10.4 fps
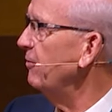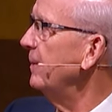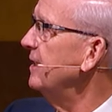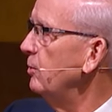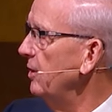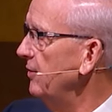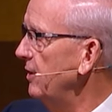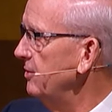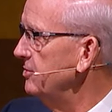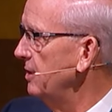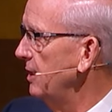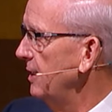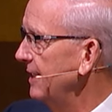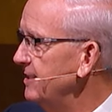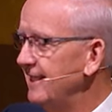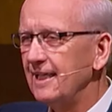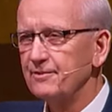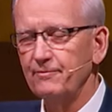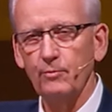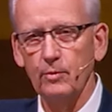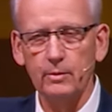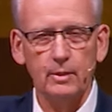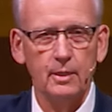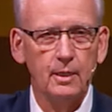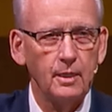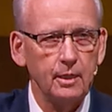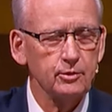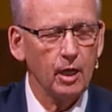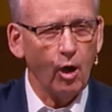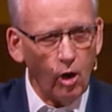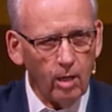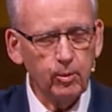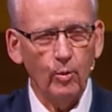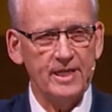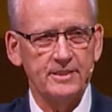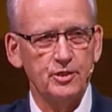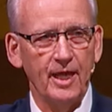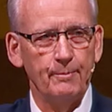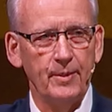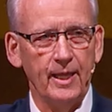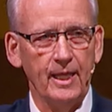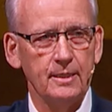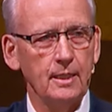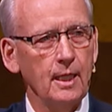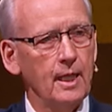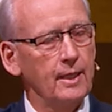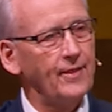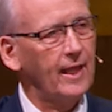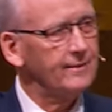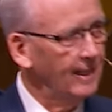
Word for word: ever been to one of those? I just think it's a horrible waste of champagne that